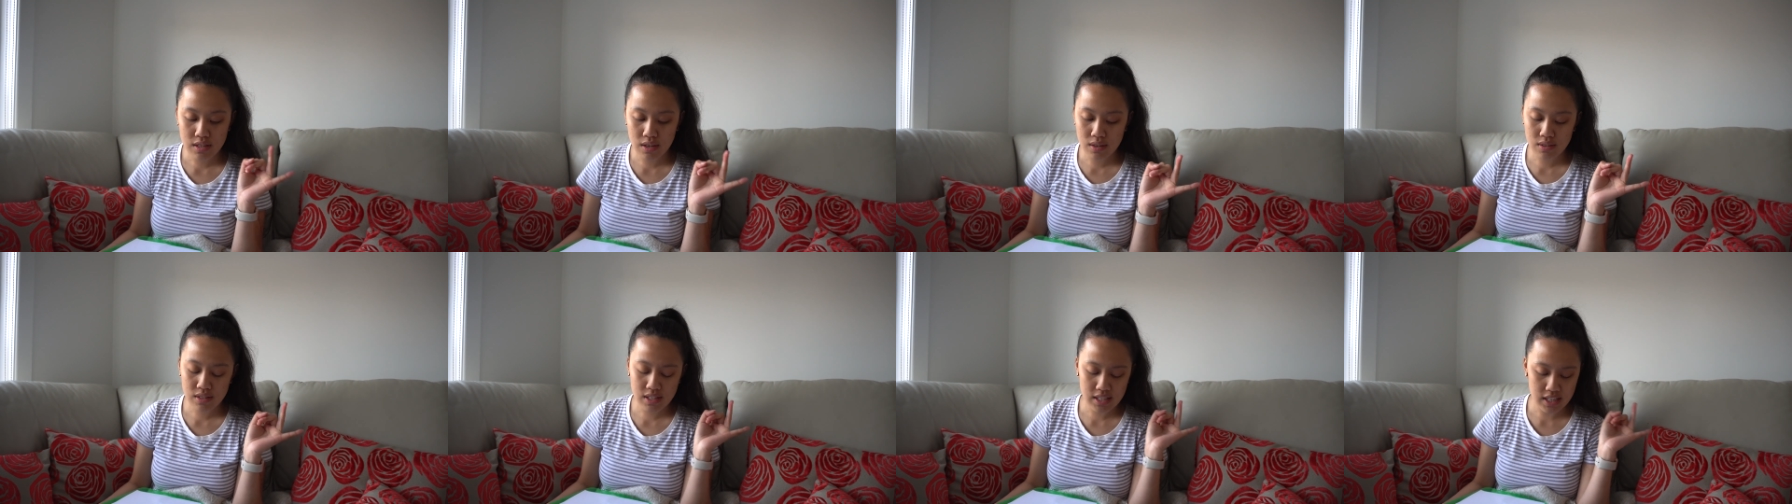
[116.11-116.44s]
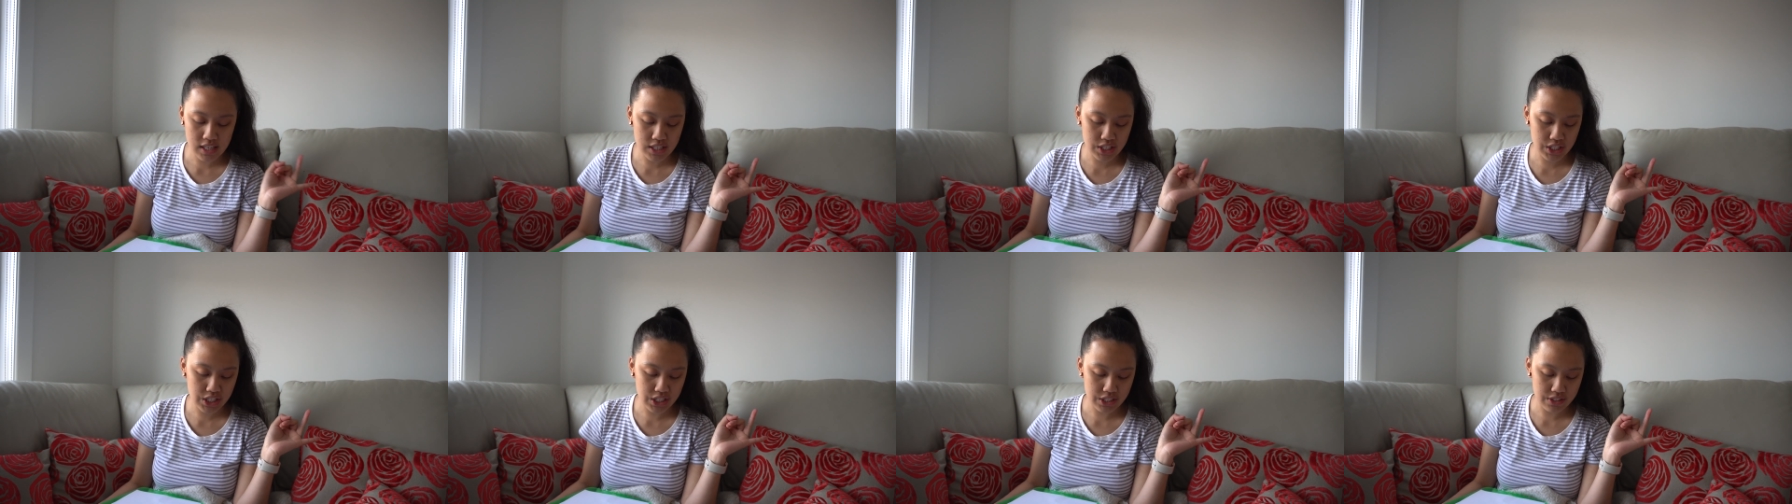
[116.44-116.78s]
Don't
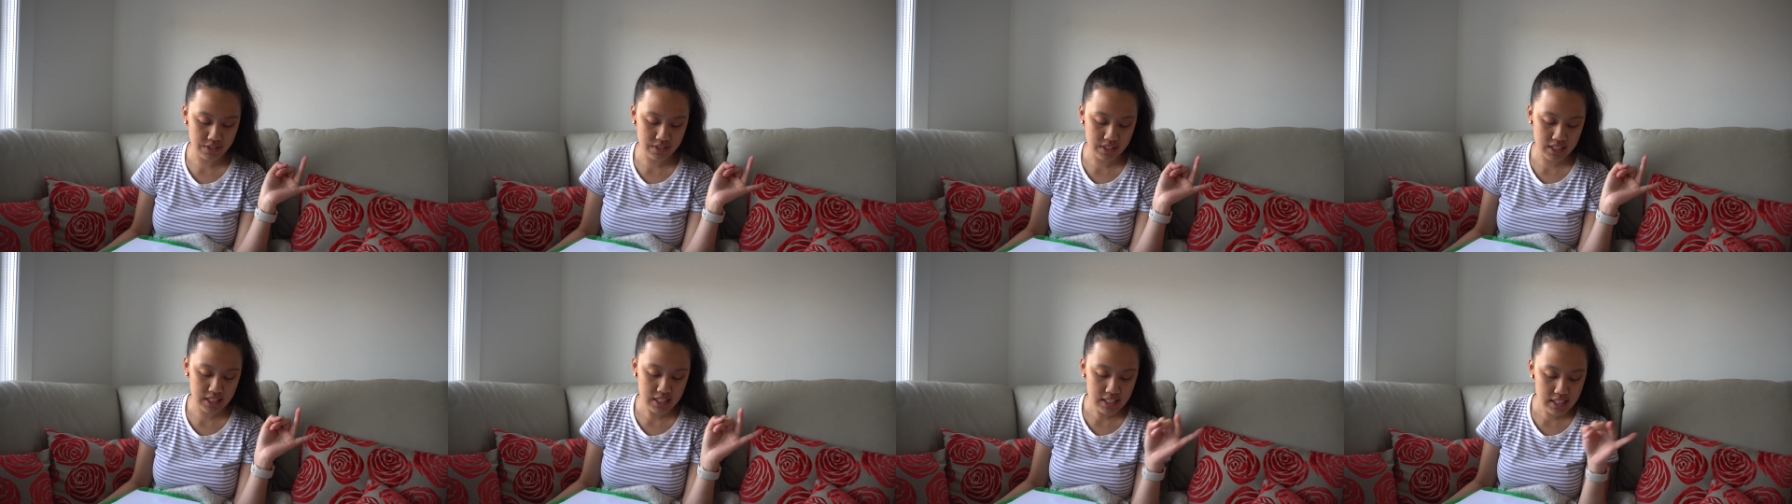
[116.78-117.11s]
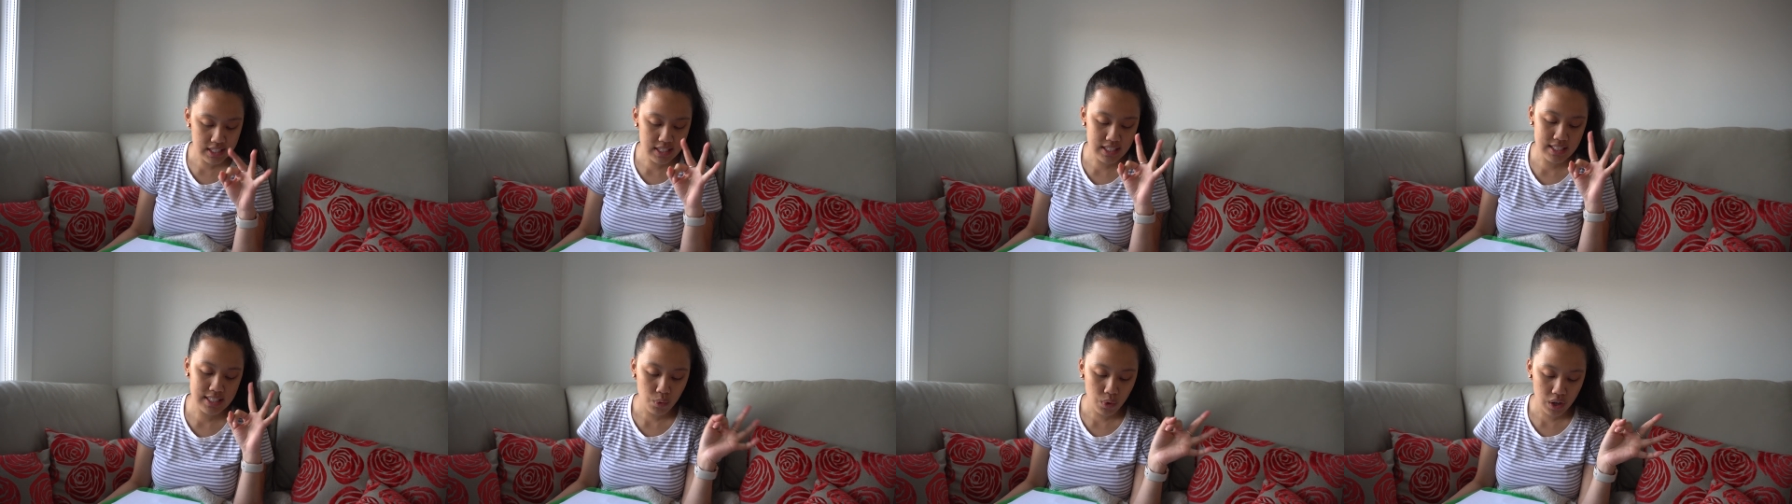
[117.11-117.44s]
touch your
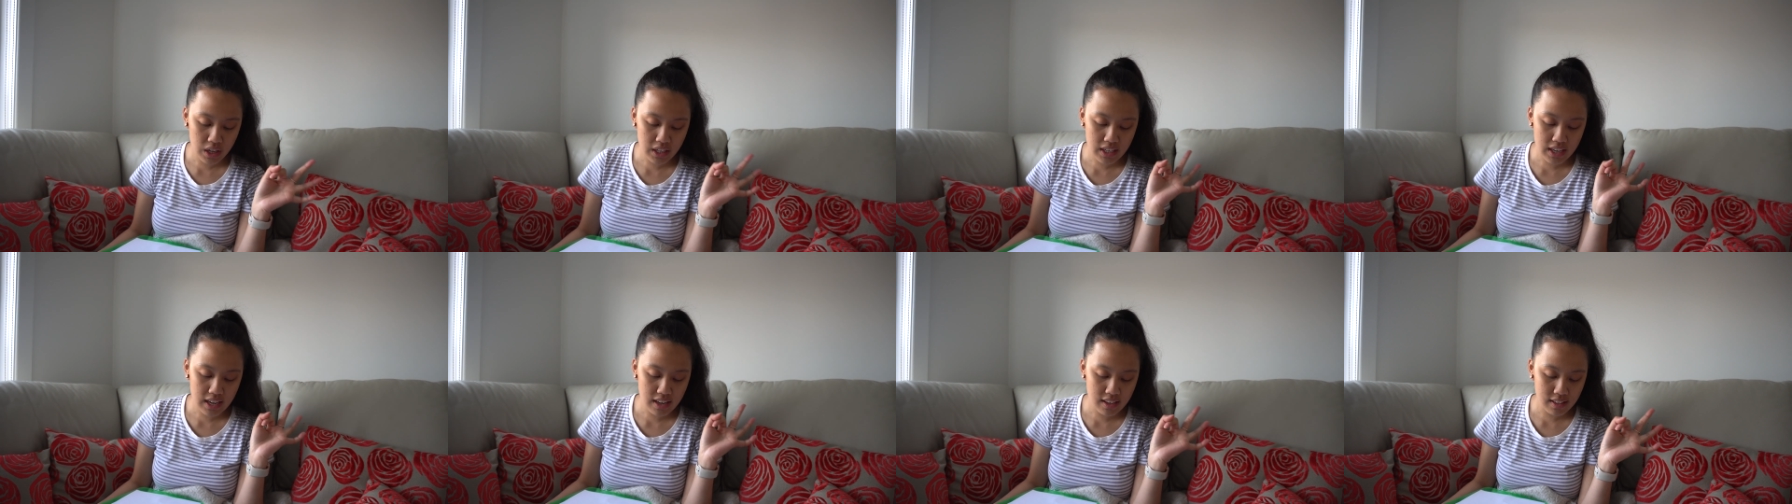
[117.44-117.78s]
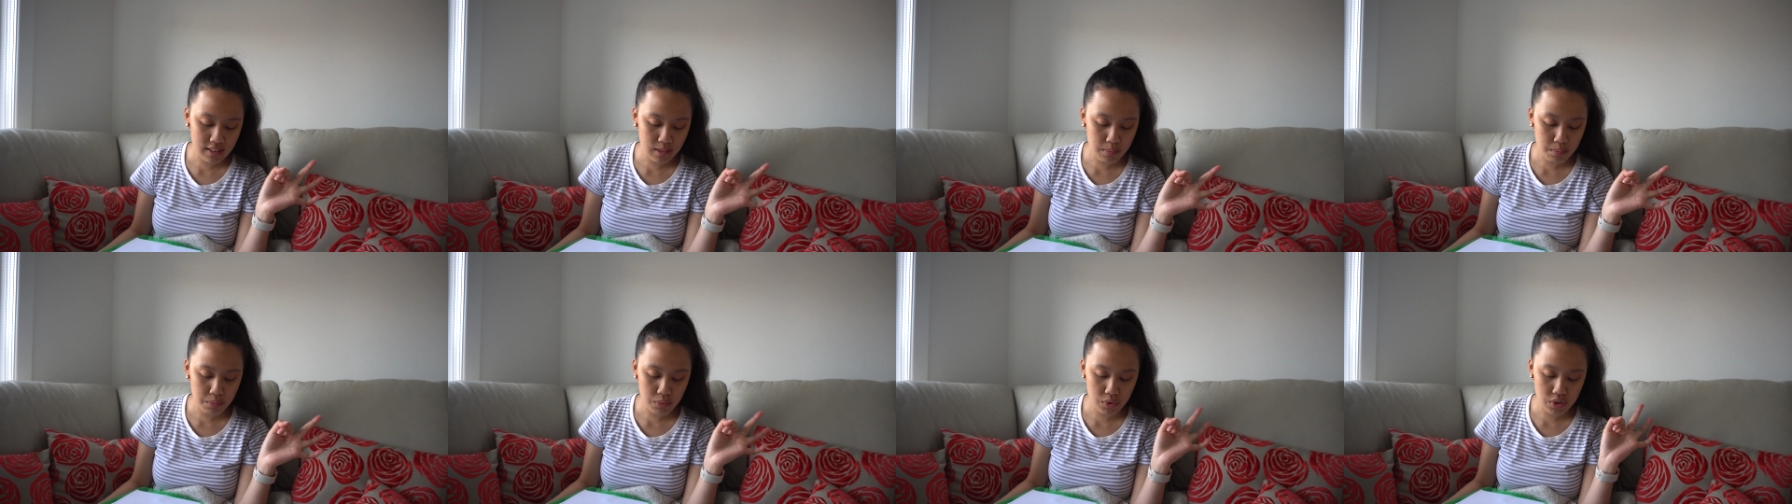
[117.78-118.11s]
wrists. Work out
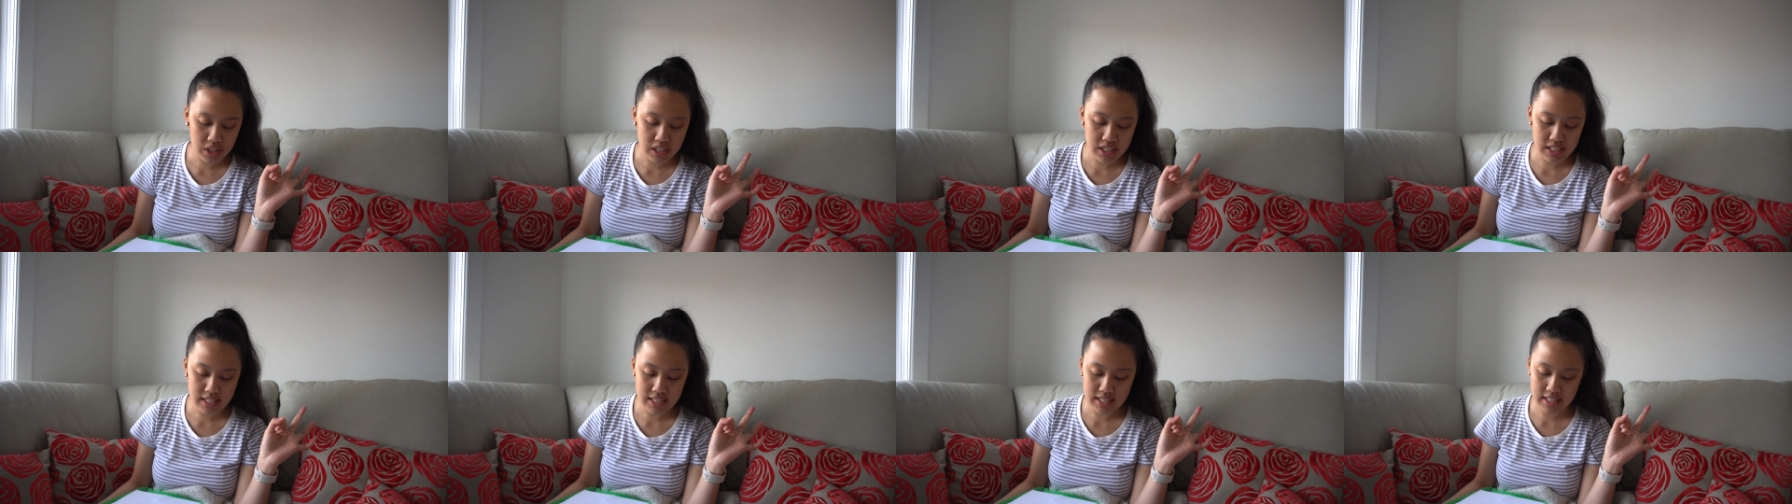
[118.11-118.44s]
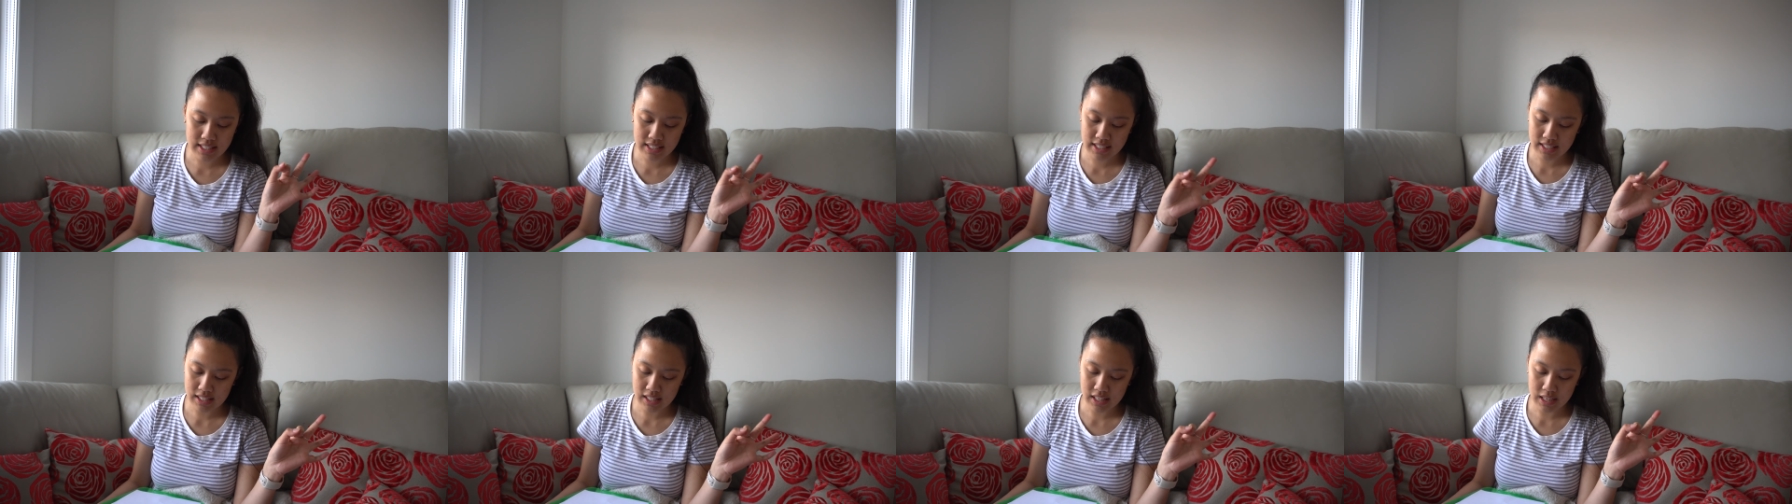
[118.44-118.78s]
in the mornings
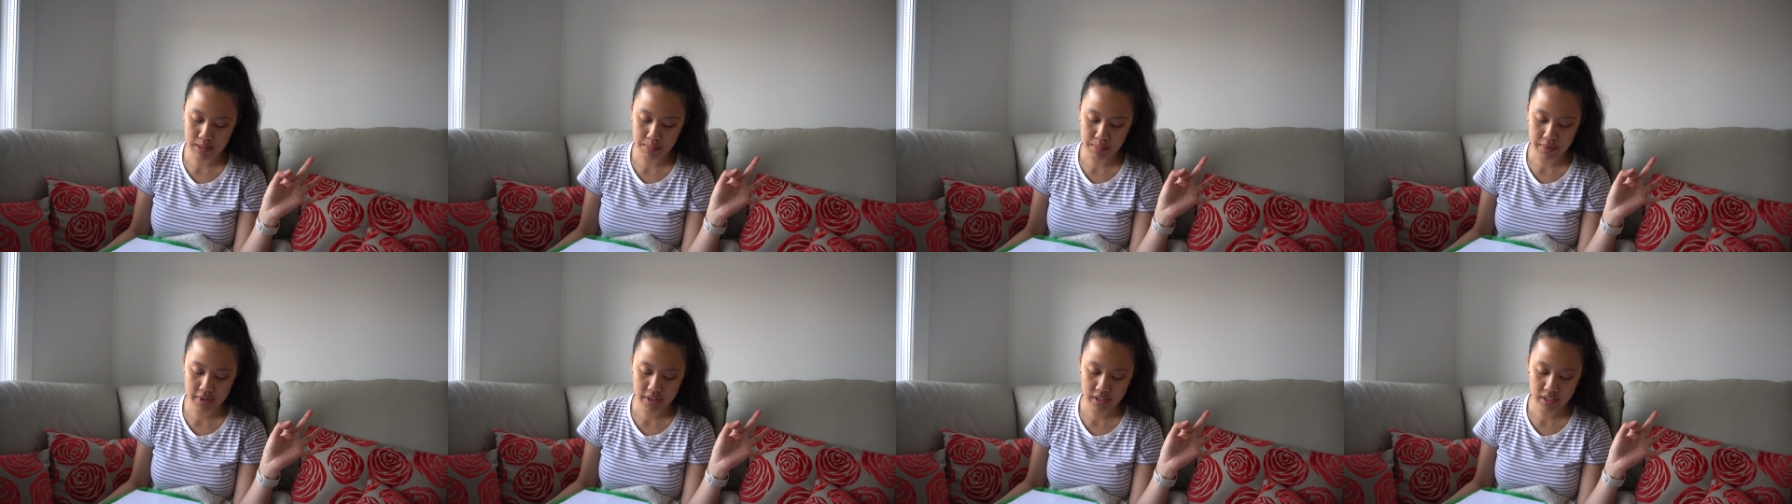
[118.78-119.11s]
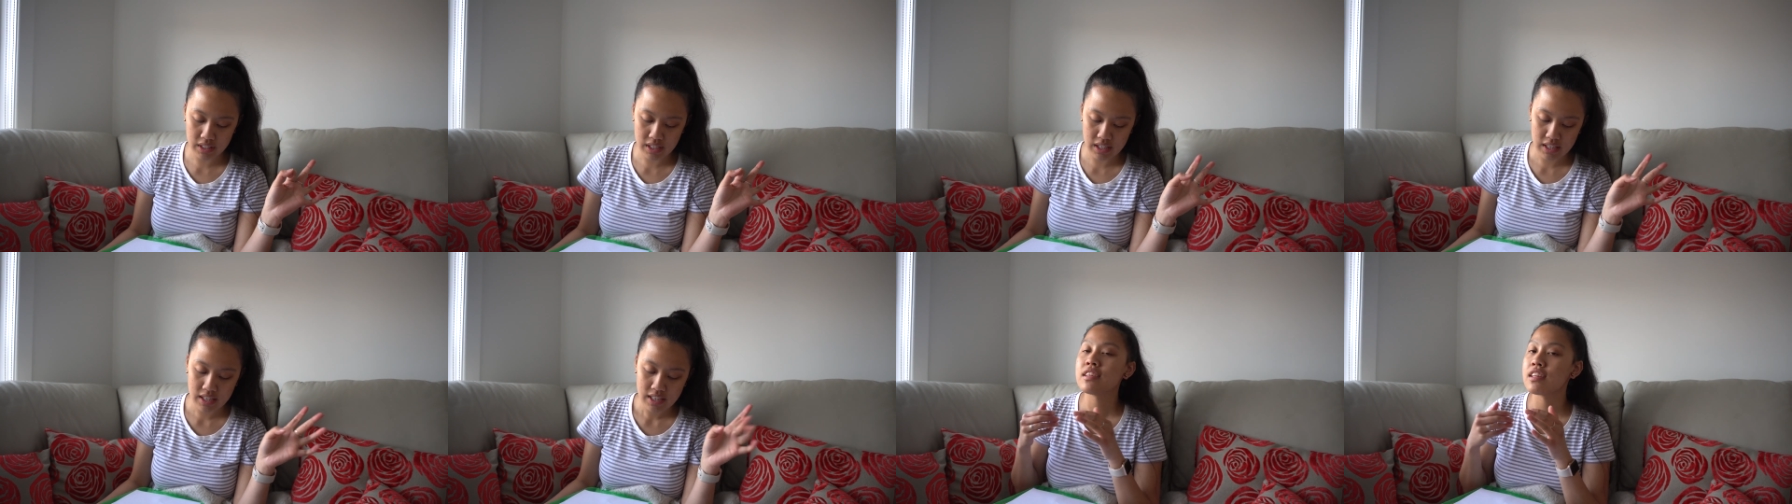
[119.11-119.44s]
and sleep early.